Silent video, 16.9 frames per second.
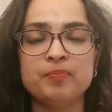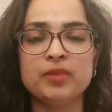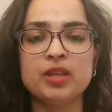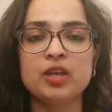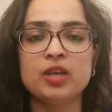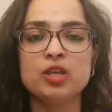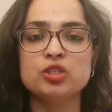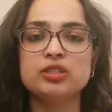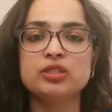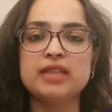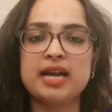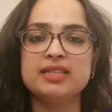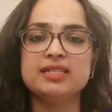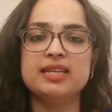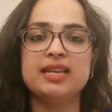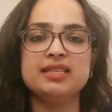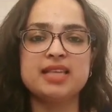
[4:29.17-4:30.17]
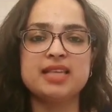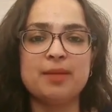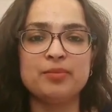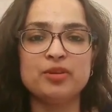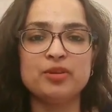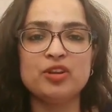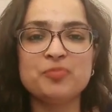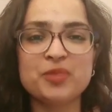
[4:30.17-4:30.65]
So that is an
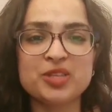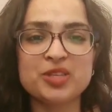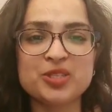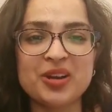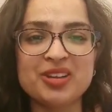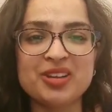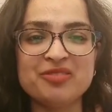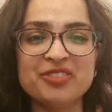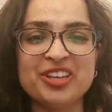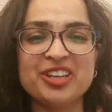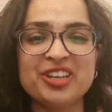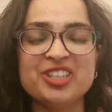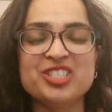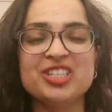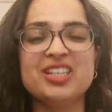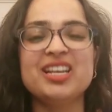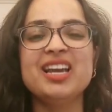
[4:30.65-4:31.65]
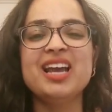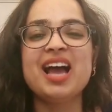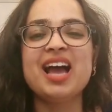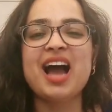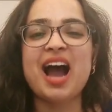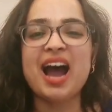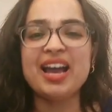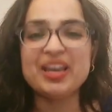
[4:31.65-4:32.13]
example of personification.
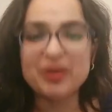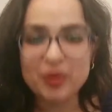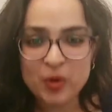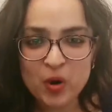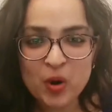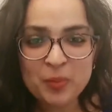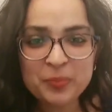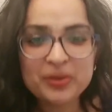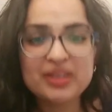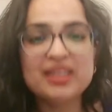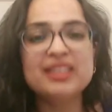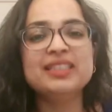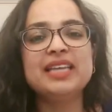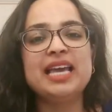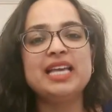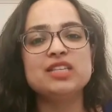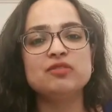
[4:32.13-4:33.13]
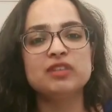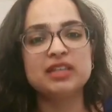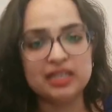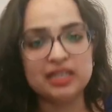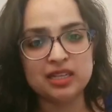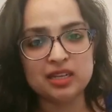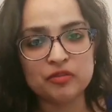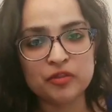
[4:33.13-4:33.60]
I hope things were
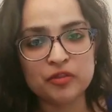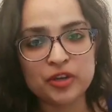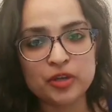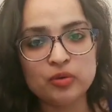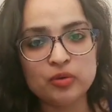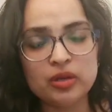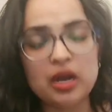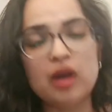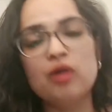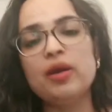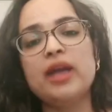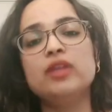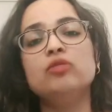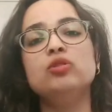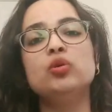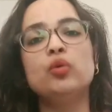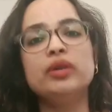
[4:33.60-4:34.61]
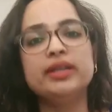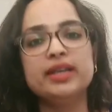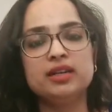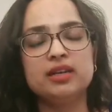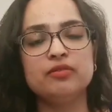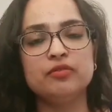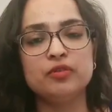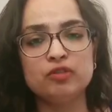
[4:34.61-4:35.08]
clear for you now and you don't get
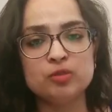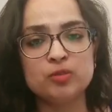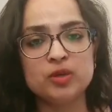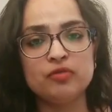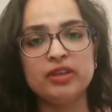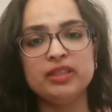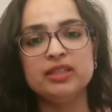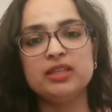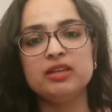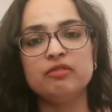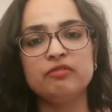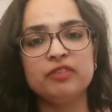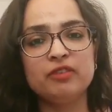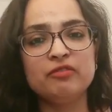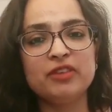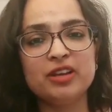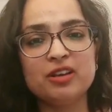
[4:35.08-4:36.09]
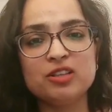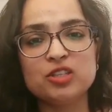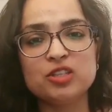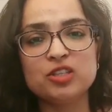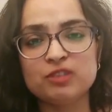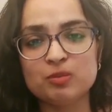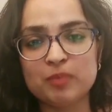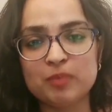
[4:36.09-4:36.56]
confused between the different figures
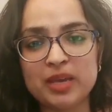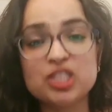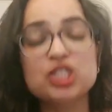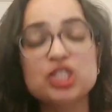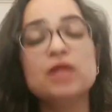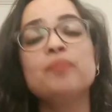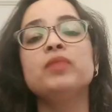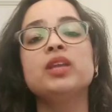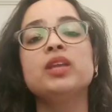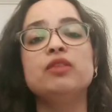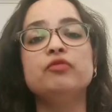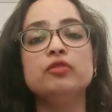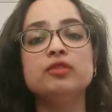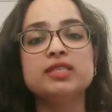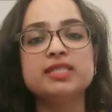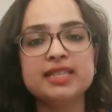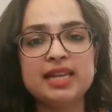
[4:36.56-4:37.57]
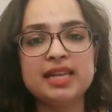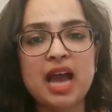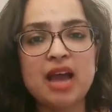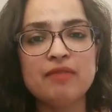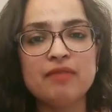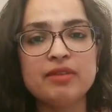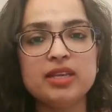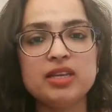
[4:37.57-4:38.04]
of speech. If you still
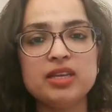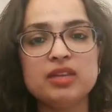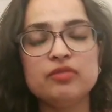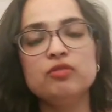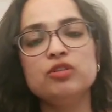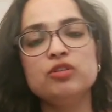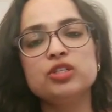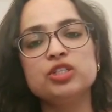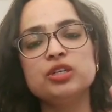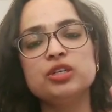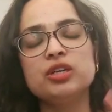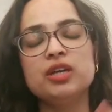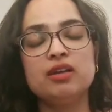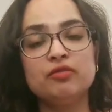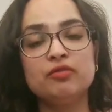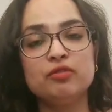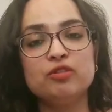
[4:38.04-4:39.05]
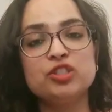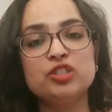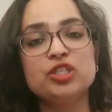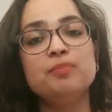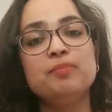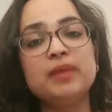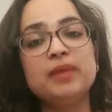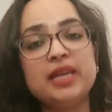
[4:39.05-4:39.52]
have any
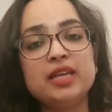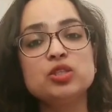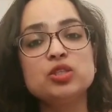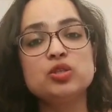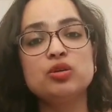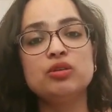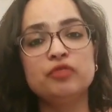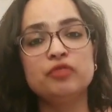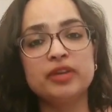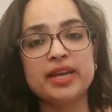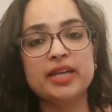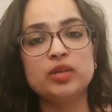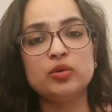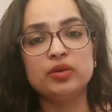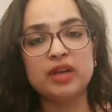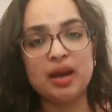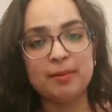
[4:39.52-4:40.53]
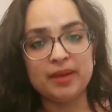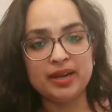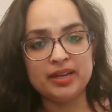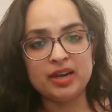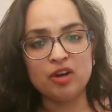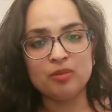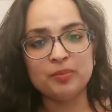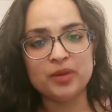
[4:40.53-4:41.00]
confusion, please don't forget to comment
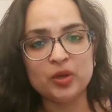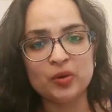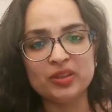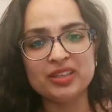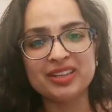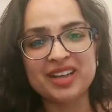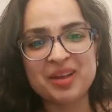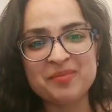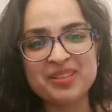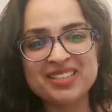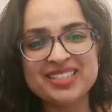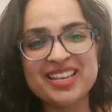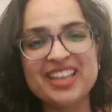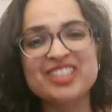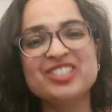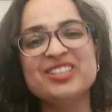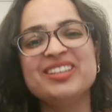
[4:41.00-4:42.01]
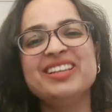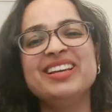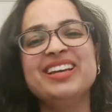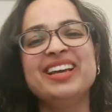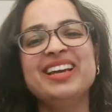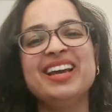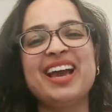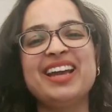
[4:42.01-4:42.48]
down below in the comment section,
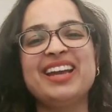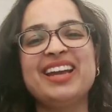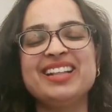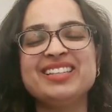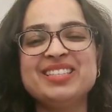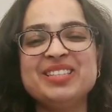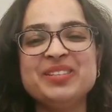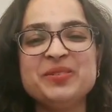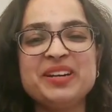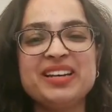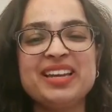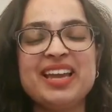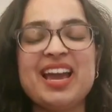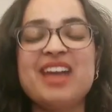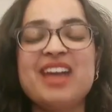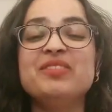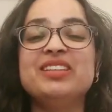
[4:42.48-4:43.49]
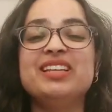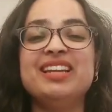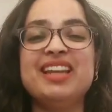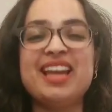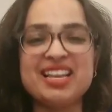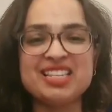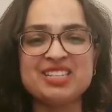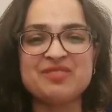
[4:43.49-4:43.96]
and I'll see you again with the
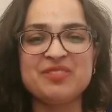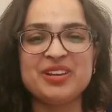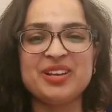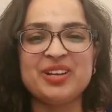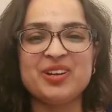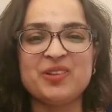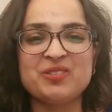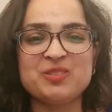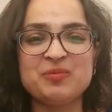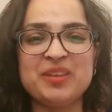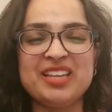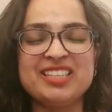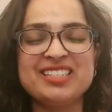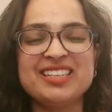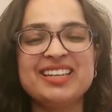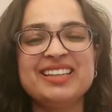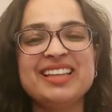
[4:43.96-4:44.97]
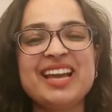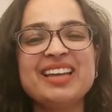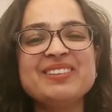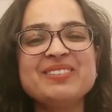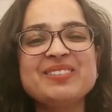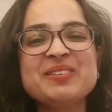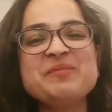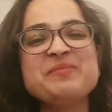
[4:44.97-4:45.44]
next figure of speech. Thank
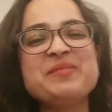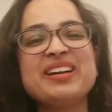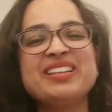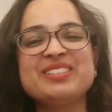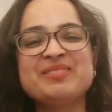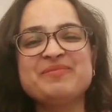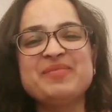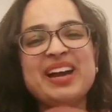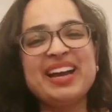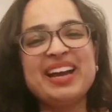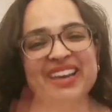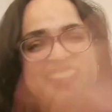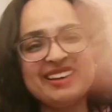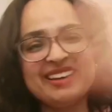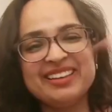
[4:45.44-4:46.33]
you so much. Bye.